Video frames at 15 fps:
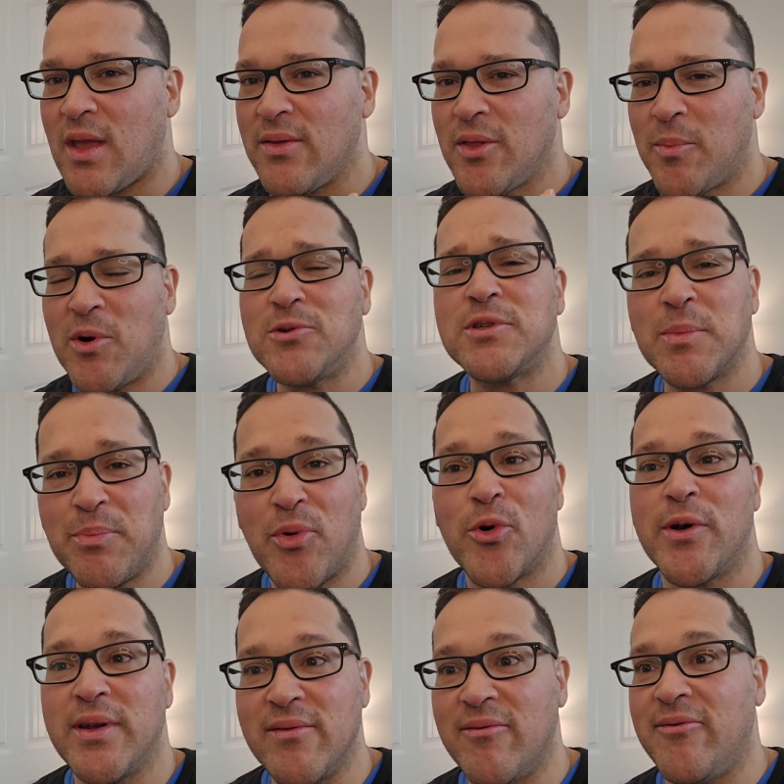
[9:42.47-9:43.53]
the most
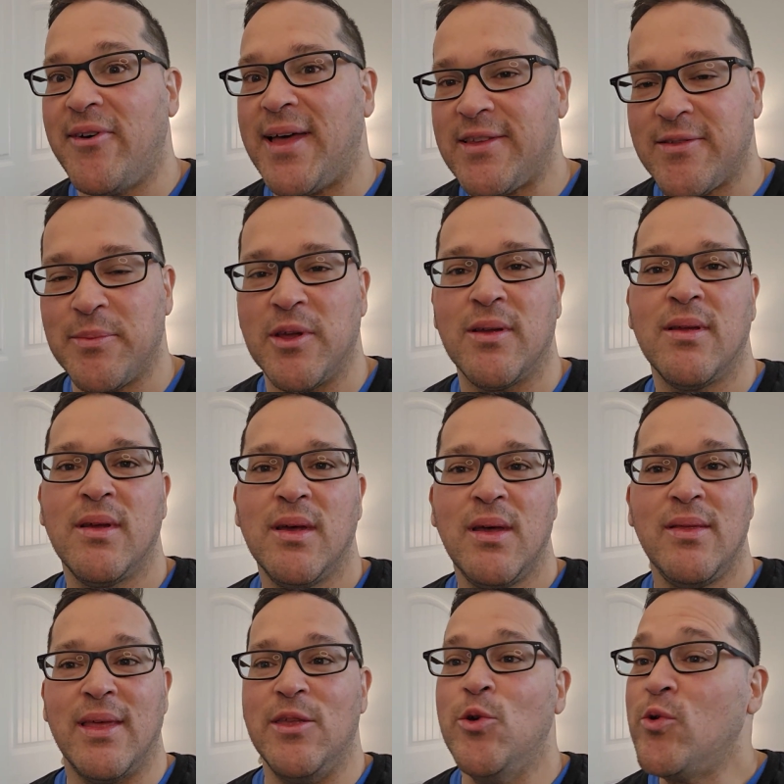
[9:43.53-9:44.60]
important investment
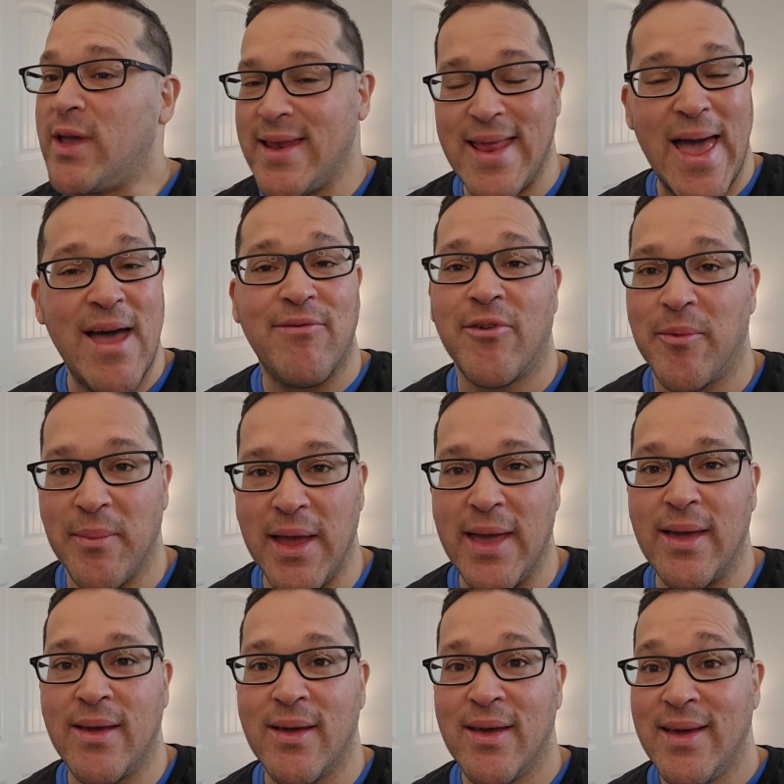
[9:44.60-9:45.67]
that you can ever
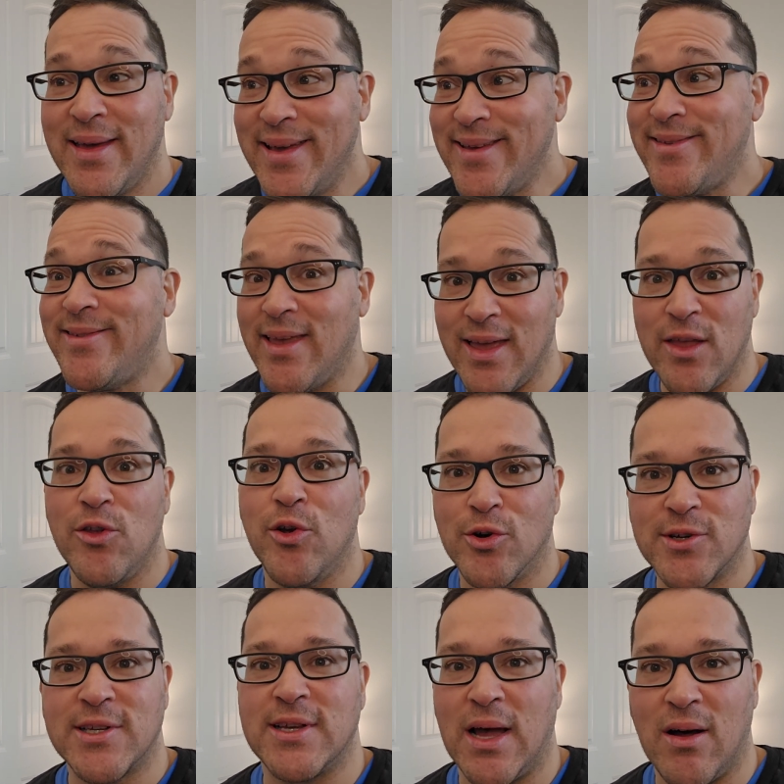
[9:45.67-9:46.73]
make is in
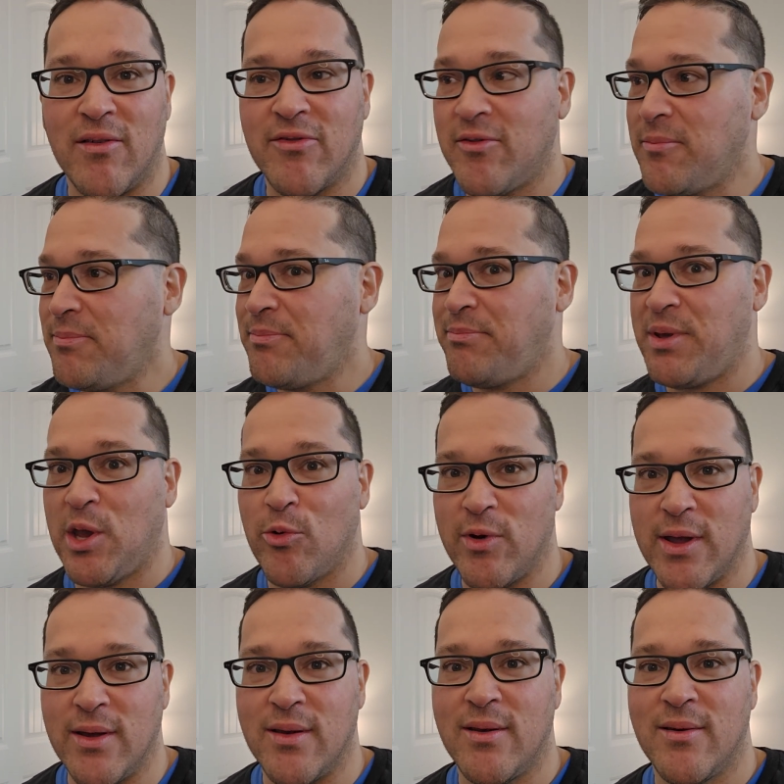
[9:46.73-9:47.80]
yourself,
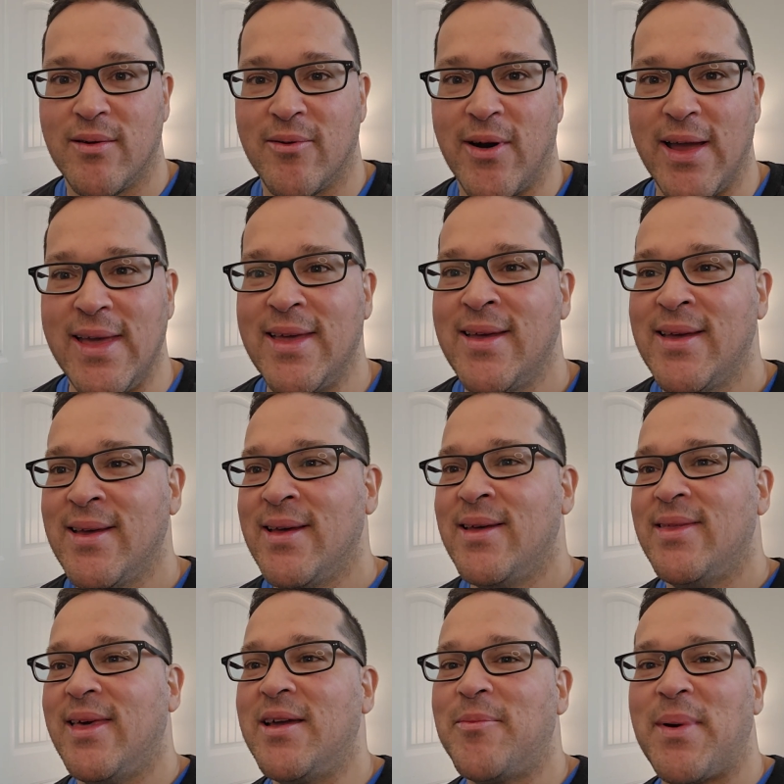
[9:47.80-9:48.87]
period, right?
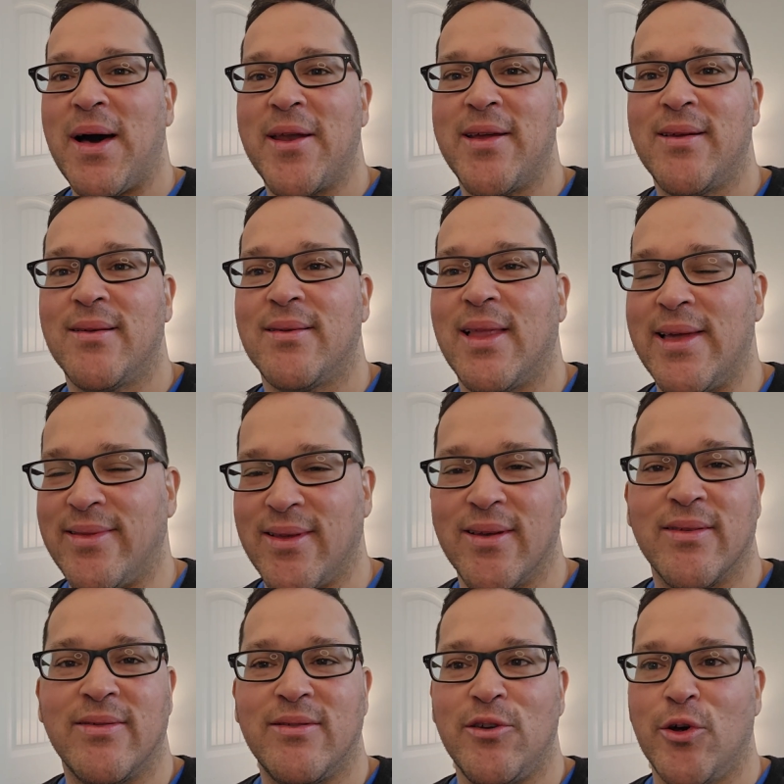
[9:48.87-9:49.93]
Think about it like
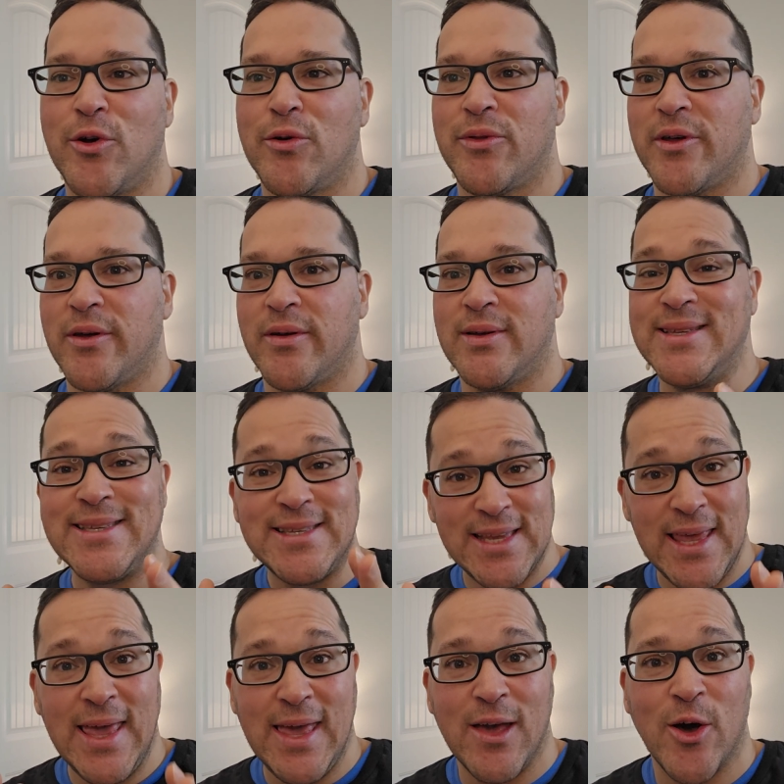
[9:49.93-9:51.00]
this. You're the
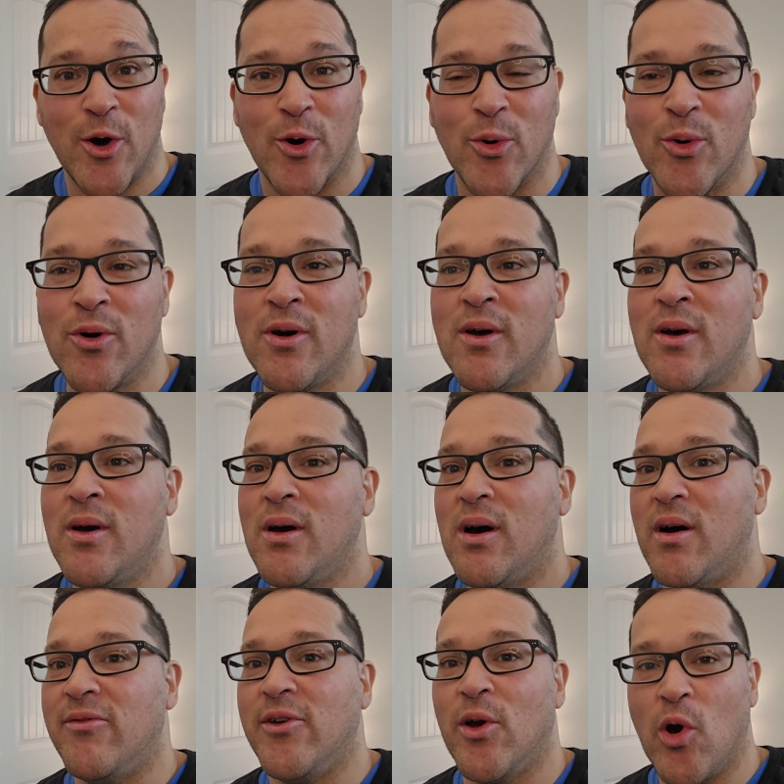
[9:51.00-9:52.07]
CEO
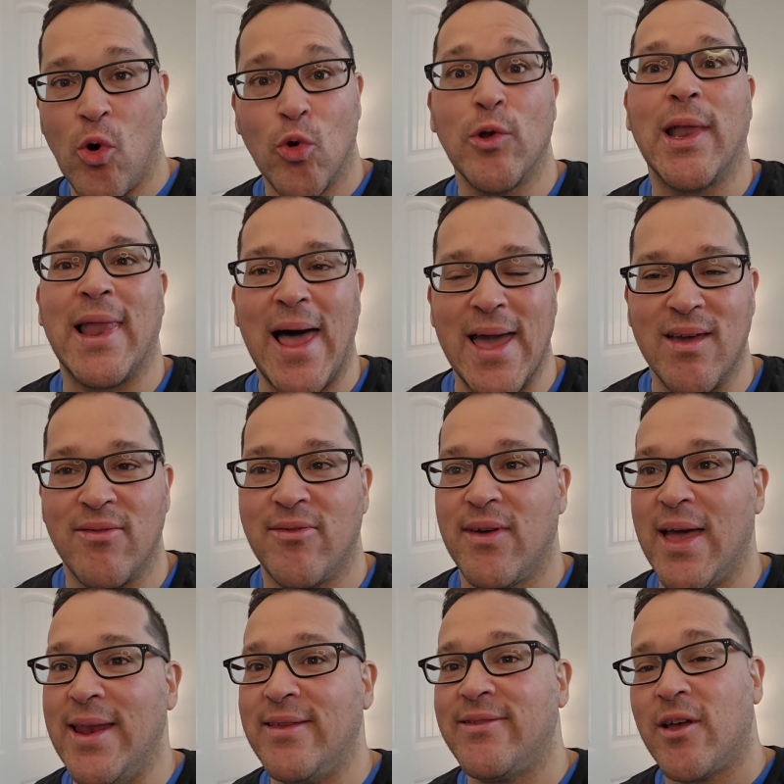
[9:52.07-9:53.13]
of your own life,
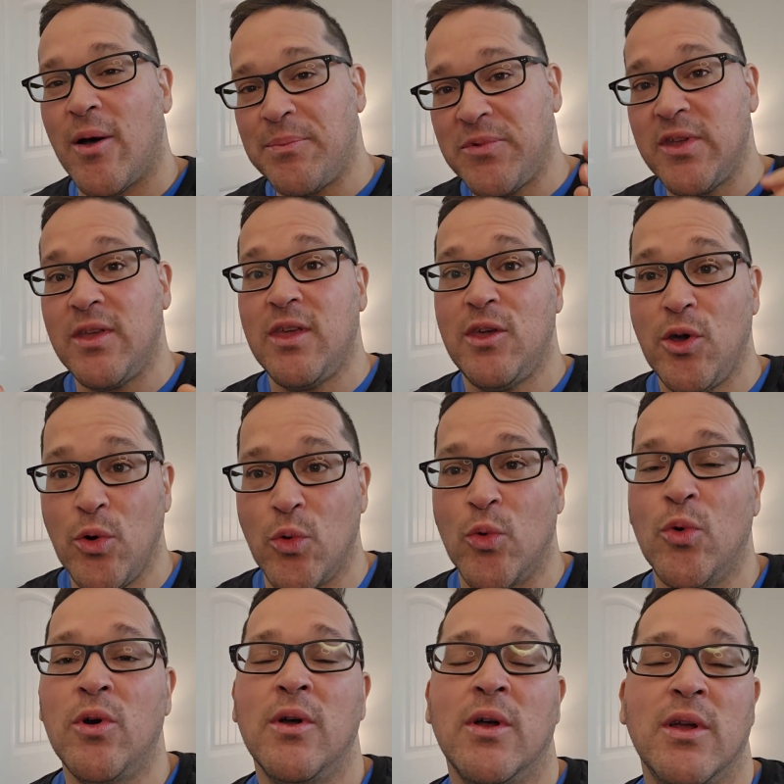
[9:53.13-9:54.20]
and it's up to
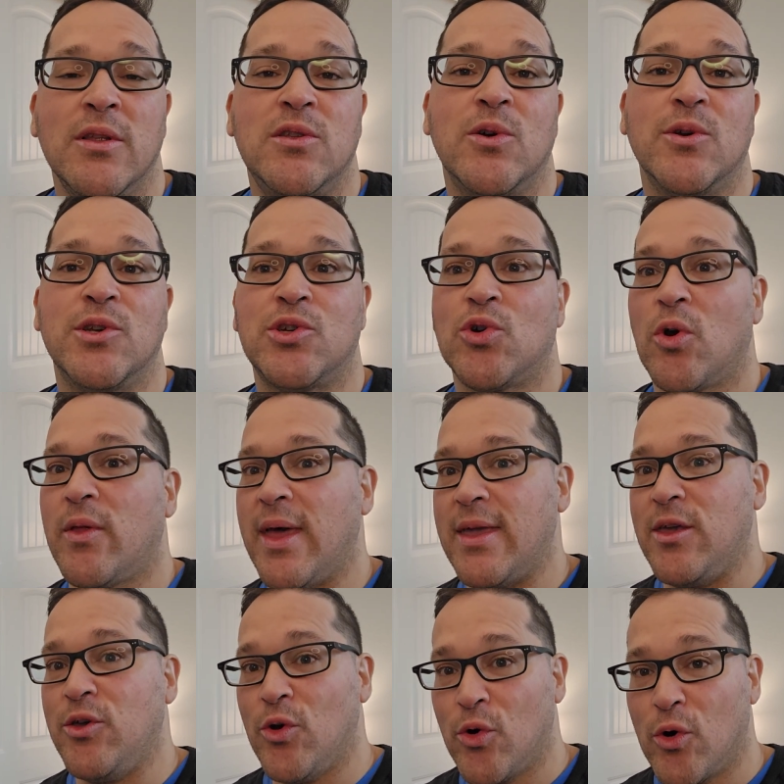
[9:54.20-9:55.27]
you to ensure that
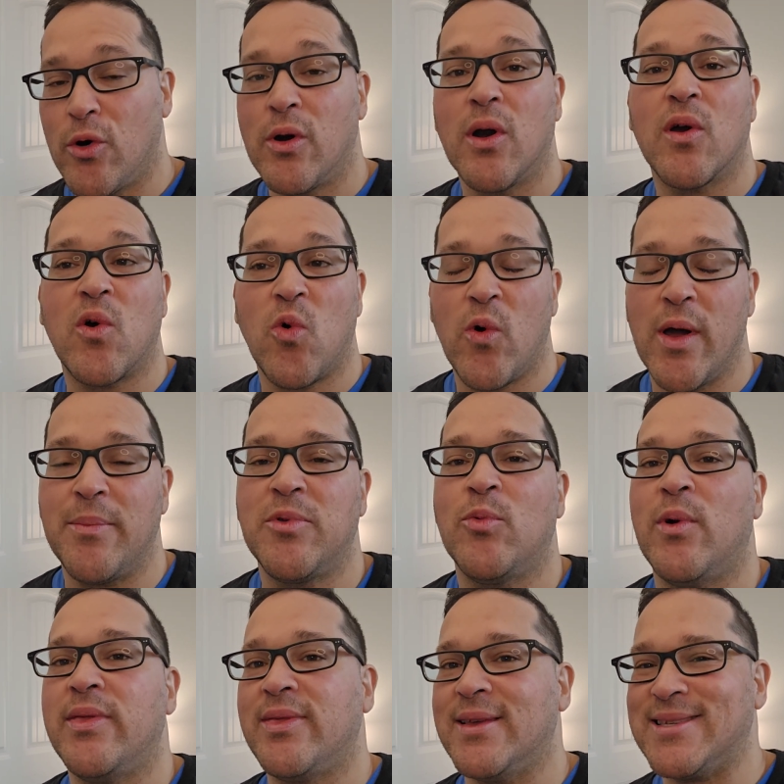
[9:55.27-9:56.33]
you're equipped
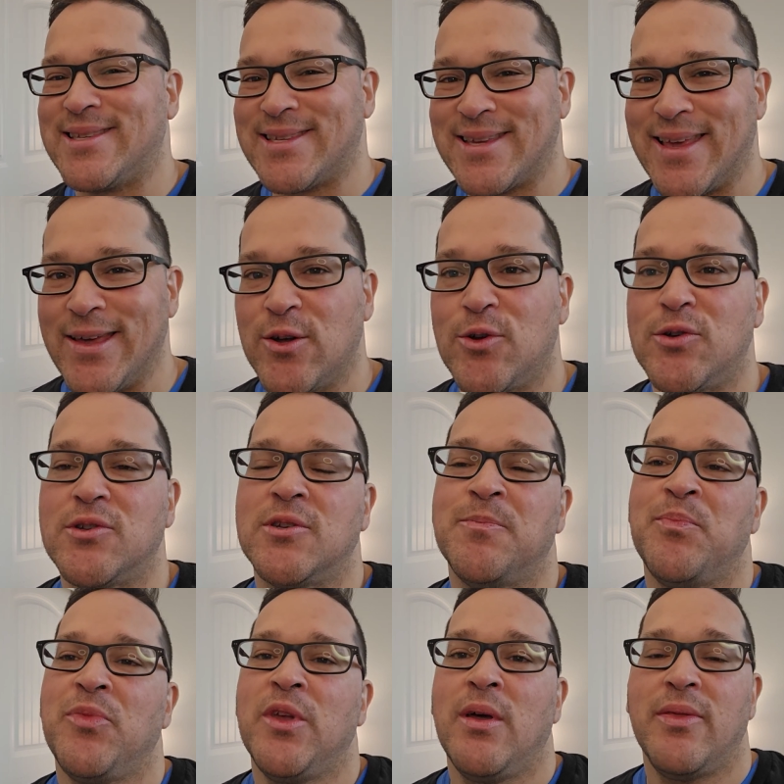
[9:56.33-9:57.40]
with the skills,
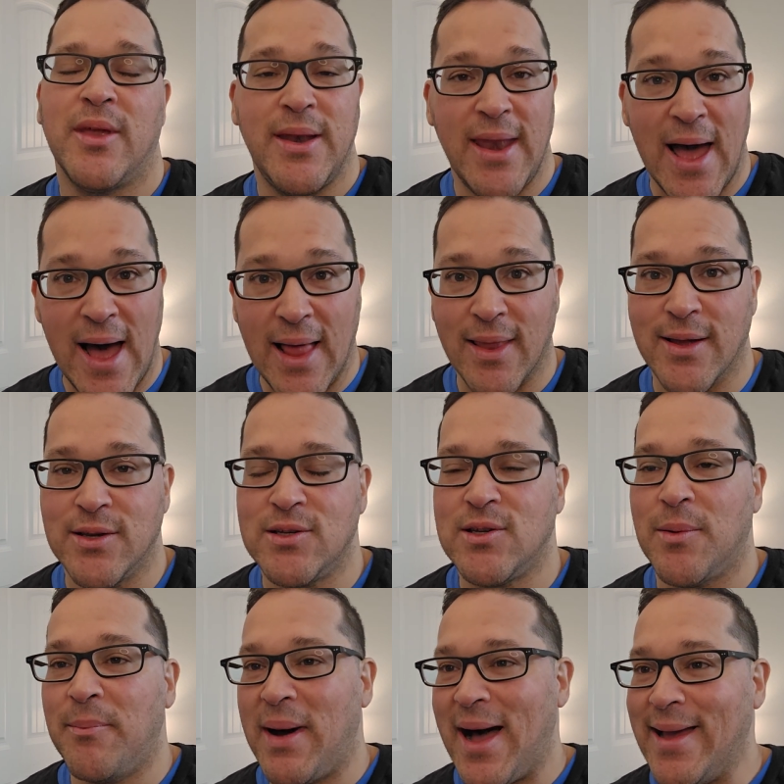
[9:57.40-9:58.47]
the knowledge,
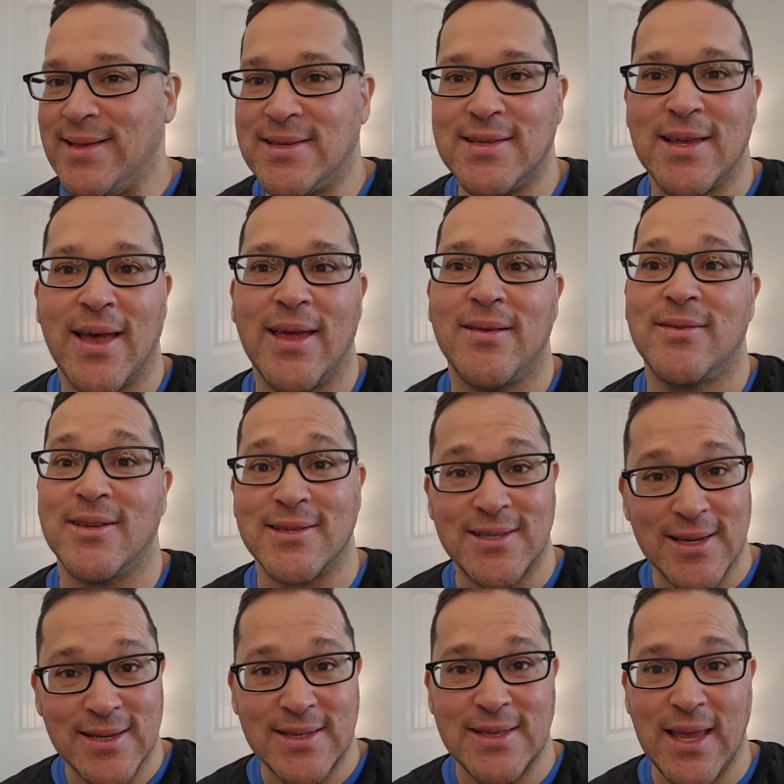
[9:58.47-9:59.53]
the mindset to
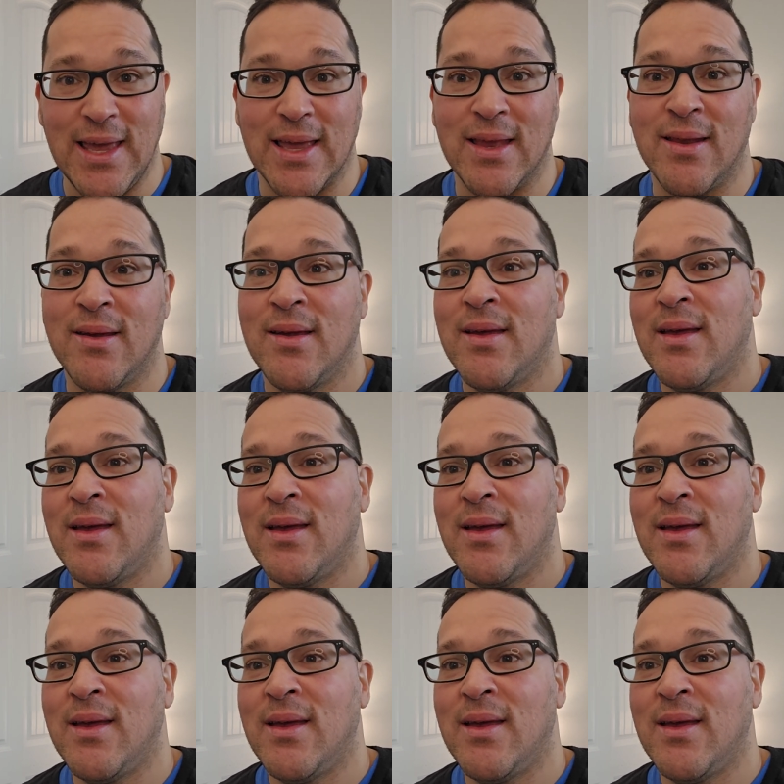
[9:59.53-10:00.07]
succeed.